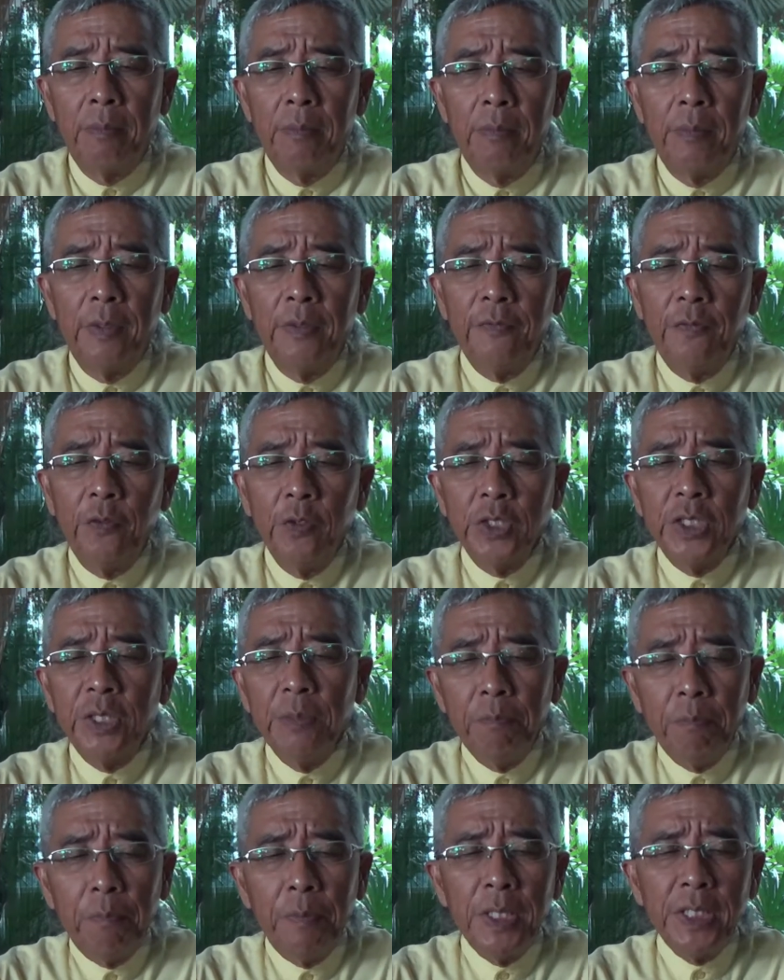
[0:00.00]
But for
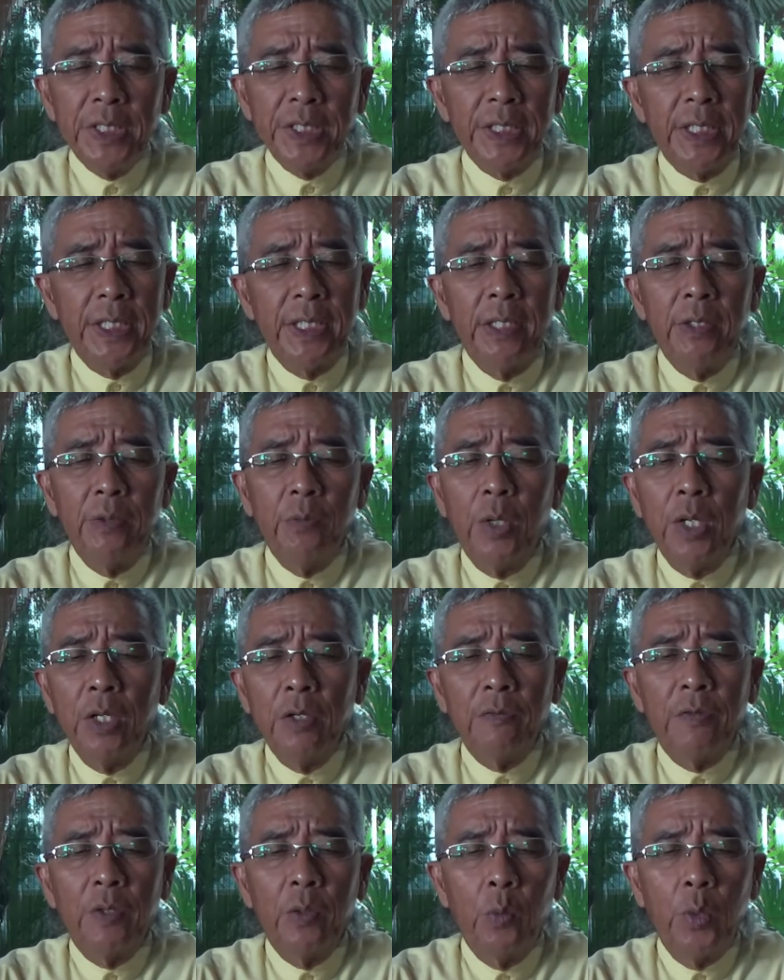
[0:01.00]
simplicity, one
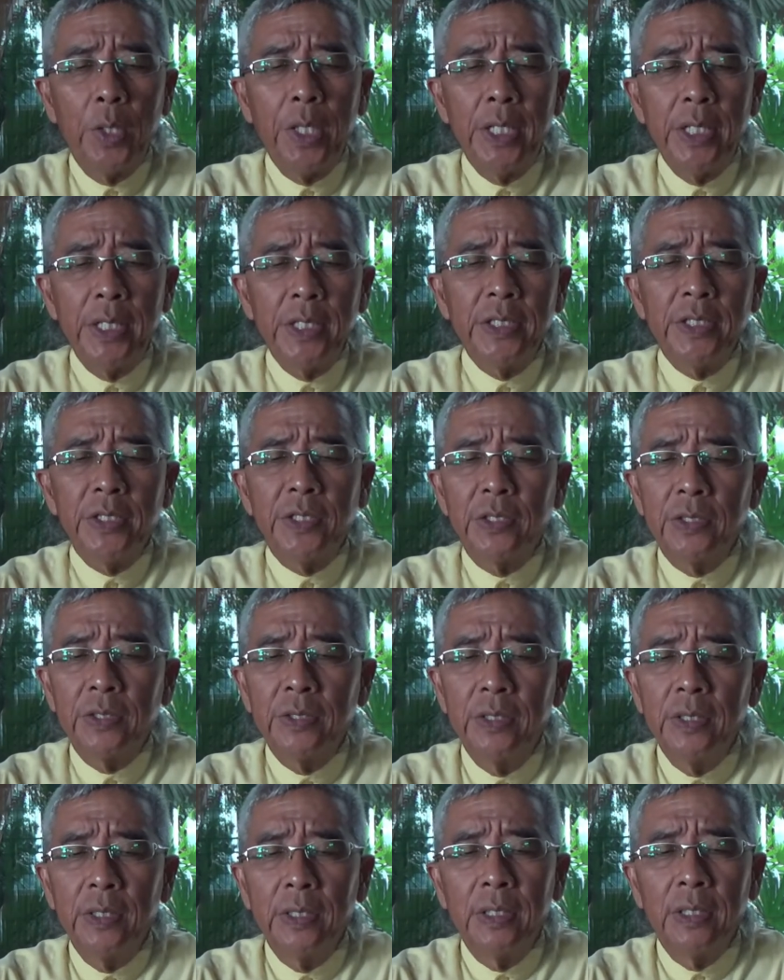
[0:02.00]
of the ways
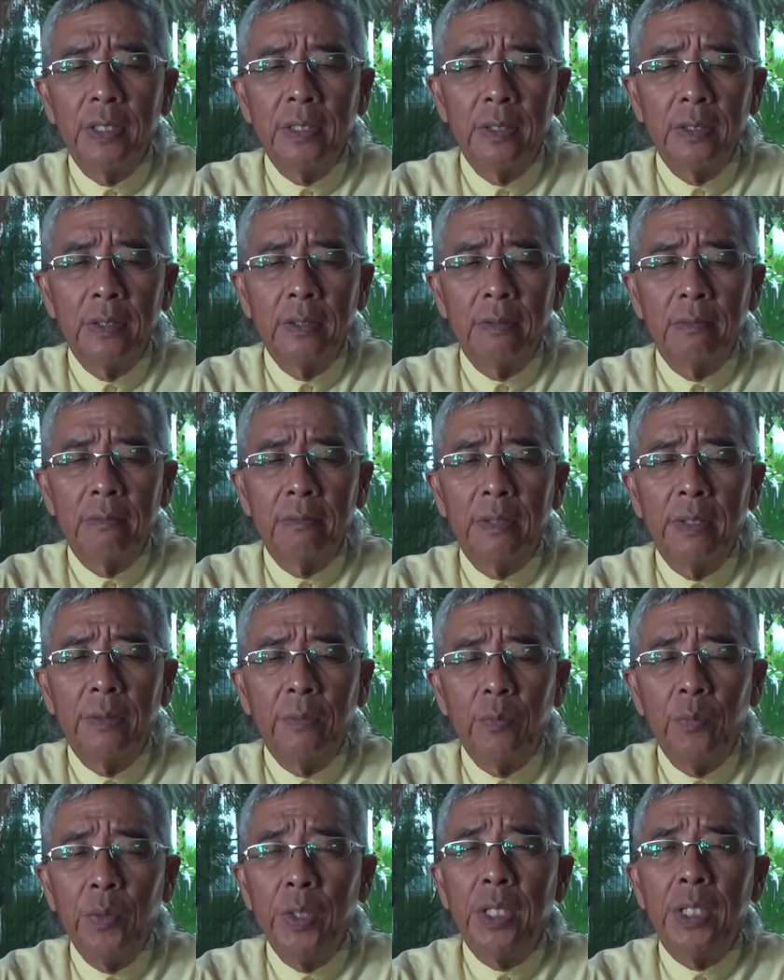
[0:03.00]
that
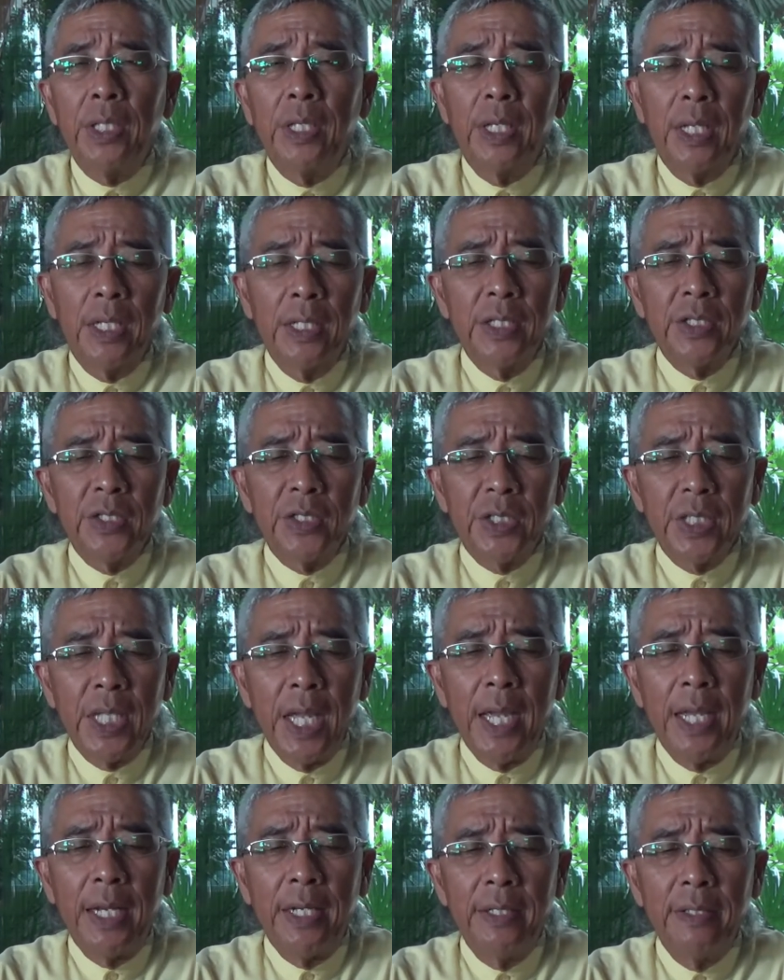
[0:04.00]
we can
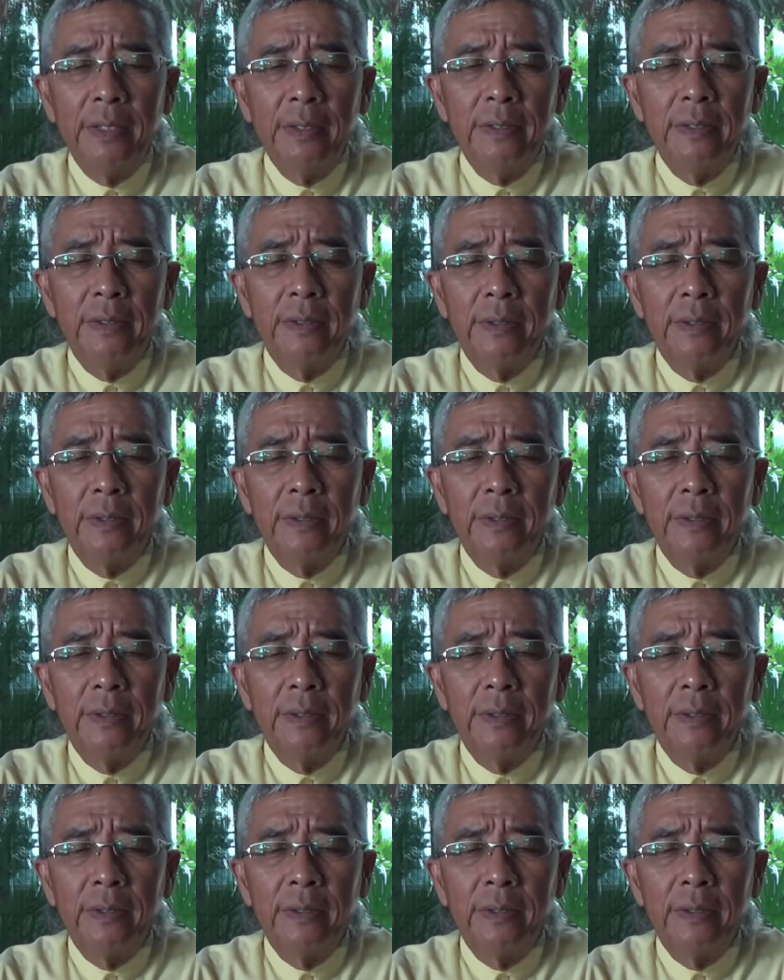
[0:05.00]
understand